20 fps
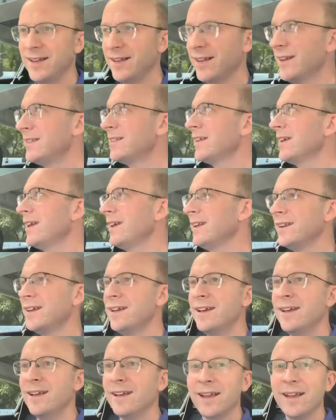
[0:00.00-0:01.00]
it, it did it.
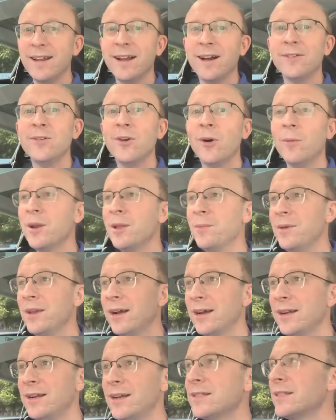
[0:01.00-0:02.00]
Okay, now nobody
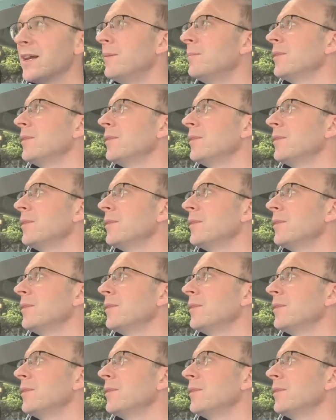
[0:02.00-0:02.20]
behind us.